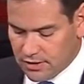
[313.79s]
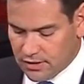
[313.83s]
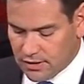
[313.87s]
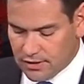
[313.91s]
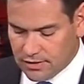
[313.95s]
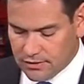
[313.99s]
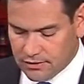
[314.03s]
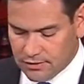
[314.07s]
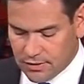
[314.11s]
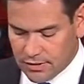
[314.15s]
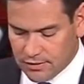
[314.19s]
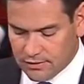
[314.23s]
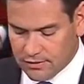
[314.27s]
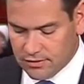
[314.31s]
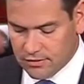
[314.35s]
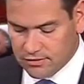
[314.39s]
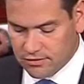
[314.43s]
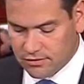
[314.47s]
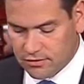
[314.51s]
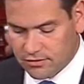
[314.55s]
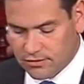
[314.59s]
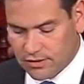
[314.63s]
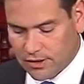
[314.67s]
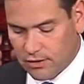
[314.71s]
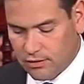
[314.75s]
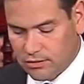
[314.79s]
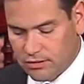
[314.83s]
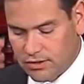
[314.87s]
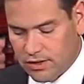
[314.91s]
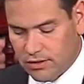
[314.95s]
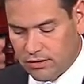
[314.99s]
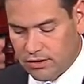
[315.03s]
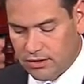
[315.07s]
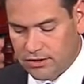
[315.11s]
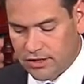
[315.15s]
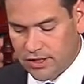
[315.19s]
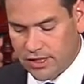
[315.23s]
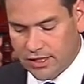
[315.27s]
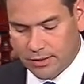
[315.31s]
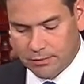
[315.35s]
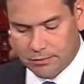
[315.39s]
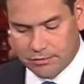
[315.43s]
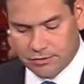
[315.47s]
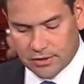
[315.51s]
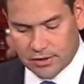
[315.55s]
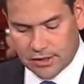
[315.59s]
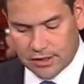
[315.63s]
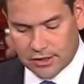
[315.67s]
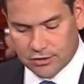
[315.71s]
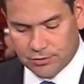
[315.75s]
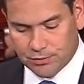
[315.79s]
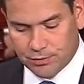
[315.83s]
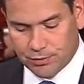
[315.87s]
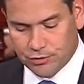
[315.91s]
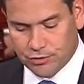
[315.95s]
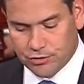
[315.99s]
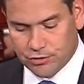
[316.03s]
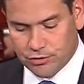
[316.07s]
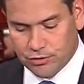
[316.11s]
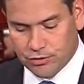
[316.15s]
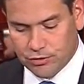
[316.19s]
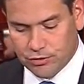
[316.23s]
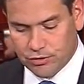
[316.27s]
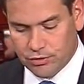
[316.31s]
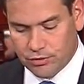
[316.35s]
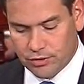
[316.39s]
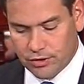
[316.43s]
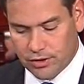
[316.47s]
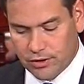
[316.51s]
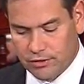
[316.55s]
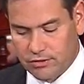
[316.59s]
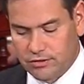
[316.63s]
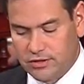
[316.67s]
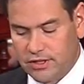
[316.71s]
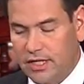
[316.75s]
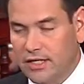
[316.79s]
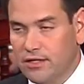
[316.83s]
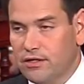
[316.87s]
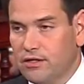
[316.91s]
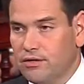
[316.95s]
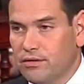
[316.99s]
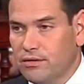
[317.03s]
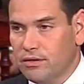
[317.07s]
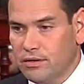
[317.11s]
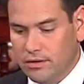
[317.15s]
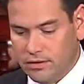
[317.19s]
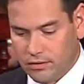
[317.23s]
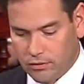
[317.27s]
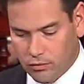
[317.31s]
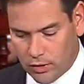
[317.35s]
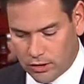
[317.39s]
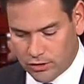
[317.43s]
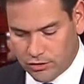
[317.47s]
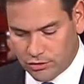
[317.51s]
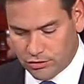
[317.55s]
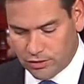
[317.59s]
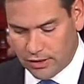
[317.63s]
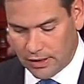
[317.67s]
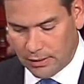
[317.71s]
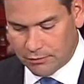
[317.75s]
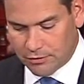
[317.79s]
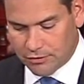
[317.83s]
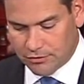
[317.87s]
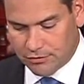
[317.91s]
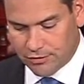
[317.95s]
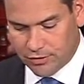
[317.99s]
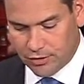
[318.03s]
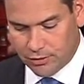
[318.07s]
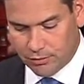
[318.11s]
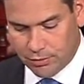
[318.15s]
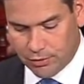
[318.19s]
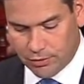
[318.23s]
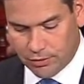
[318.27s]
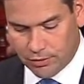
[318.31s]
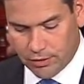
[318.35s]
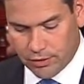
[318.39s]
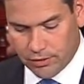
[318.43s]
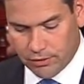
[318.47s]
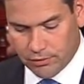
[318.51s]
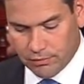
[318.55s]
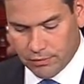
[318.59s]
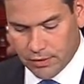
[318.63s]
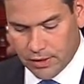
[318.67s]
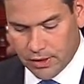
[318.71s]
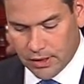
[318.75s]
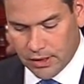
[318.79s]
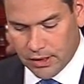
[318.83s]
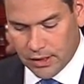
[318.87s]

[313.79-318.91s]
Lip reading: that Assistant Secretary Jacobson has pursued during her tenure in the Western Hemisphere Bureau.